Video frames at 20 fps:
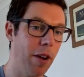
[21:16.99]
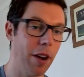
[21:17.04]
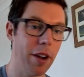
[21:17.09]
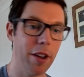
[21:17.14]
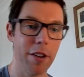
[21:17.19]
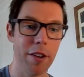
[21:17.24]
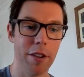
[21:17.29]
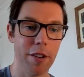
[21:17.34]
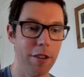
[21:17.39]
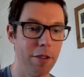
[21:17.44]
I
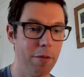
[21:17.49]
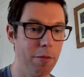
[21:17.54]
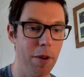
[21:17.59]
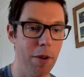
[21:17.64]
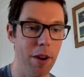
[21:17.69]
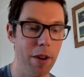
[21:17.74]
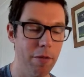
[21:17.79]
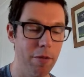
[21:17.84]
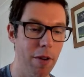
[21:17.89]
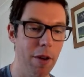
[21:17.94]
can
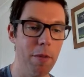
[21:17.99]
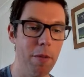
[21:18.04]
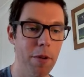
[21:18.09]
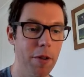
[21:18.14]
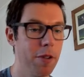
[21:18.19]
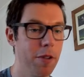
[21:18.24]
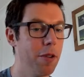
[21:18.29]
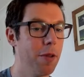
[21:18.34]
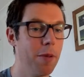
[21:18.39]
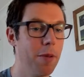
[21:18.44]
whatever I
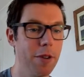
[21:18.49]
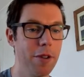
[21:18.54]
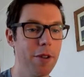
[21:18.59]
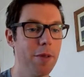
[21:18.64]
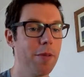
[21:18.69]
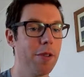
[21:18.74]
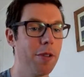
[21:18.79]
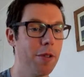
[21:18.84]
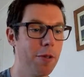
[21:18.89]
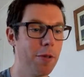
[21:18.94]
want to do in
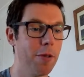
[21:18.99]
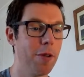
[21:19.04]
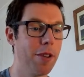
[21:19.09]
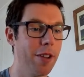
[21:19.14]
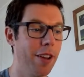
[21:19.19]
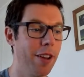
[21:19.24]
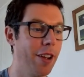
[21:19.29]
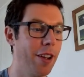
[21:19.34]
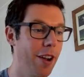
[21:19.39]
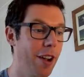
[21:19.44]
terms of
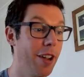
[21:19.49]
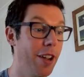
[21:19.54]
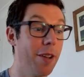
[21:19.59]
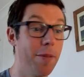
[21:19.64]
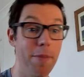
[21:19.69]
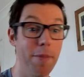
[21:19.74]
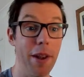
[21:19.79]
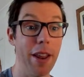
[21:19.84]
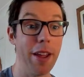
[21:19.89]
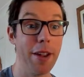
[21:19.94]
storytelling, I
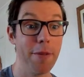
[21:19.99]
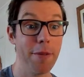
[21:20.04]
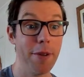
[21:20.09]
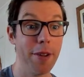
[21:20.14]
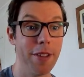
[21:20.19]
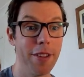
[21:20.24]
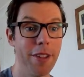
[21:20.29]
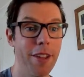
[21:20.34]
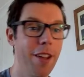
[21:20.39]
can play with,